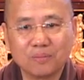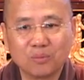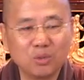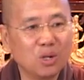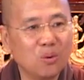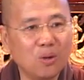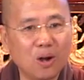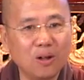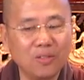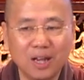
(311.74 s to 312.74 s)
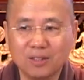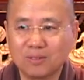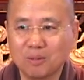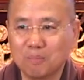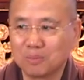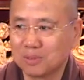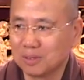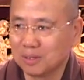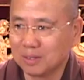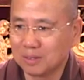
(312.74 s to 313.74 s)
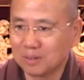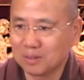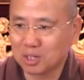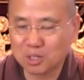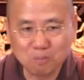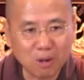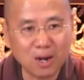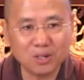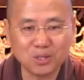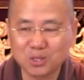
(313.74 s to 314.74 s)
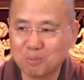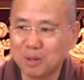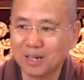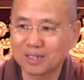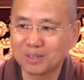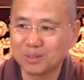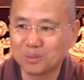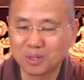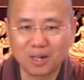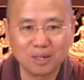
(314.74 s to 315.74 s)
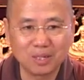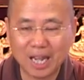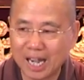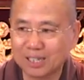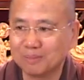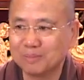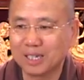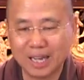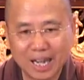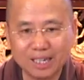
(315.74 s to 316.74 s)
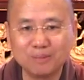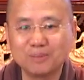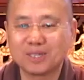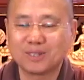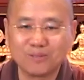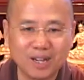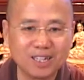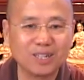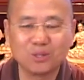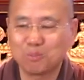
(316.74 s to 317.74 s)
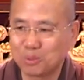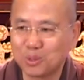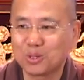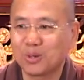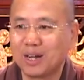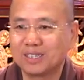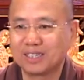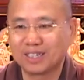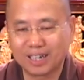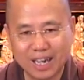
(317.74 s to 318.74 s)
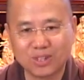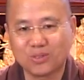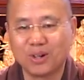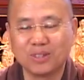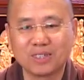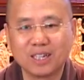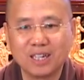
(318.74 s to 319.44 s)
We know all that. The smallest particle, we call an atom. An atom is divided into protons and electrons.